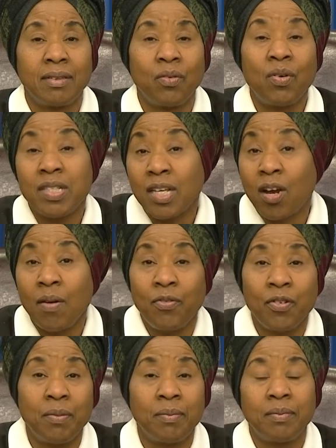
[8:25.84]
where does it come
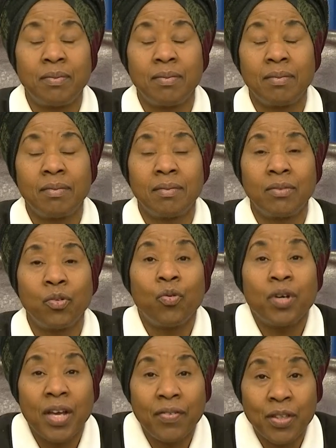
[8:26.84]
from
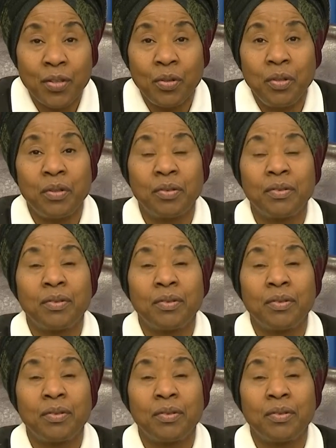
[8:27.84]
who gave it to you